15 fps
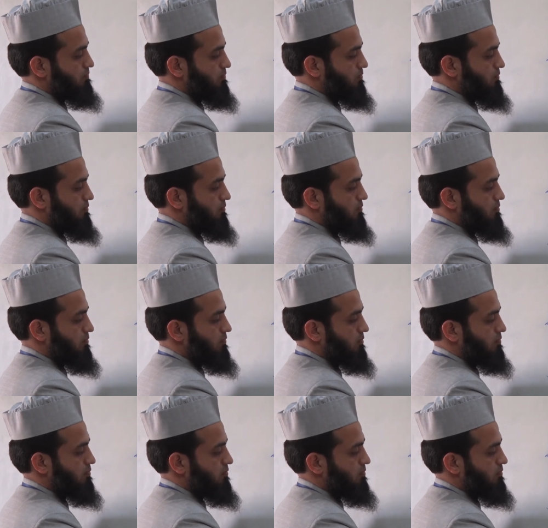
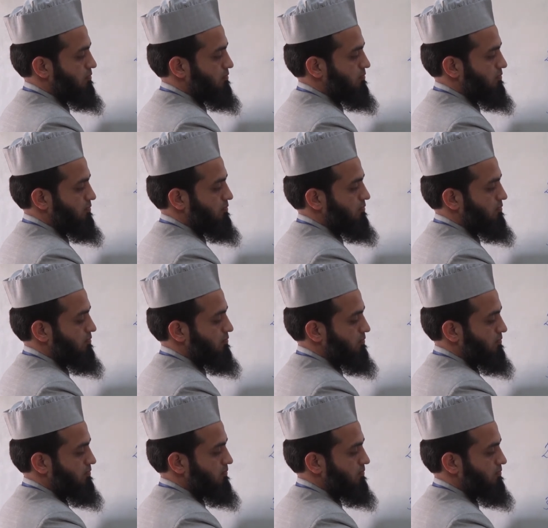
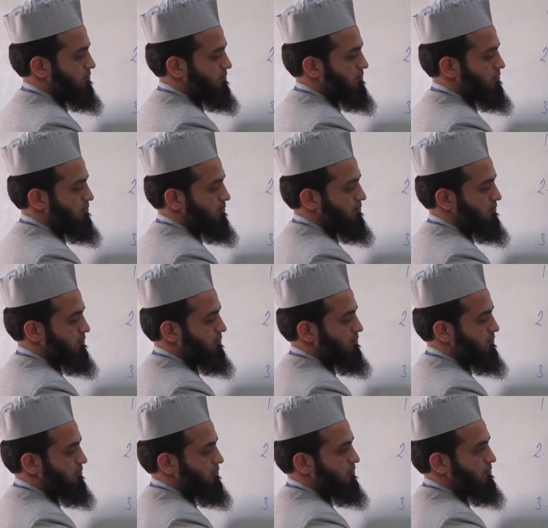
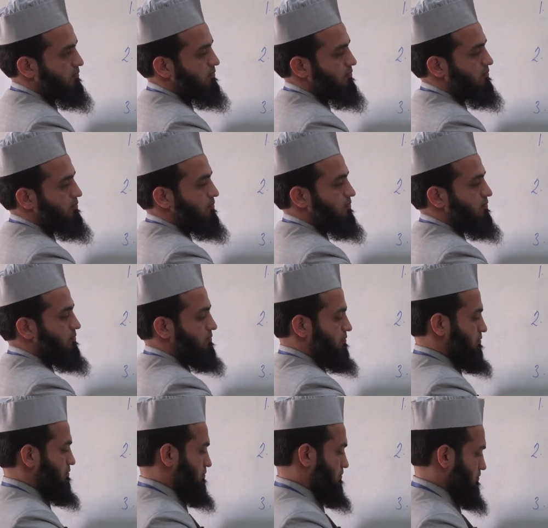
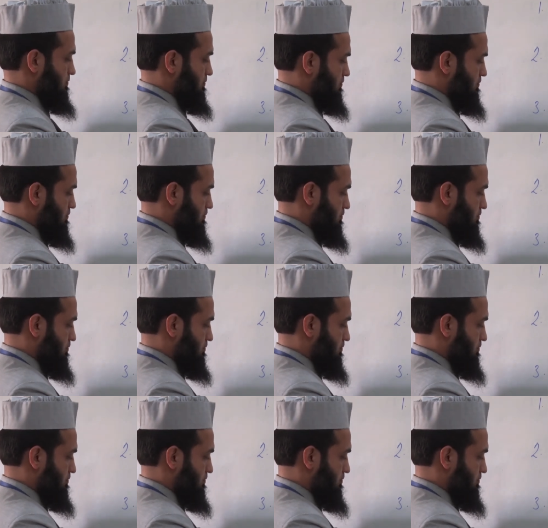(silence)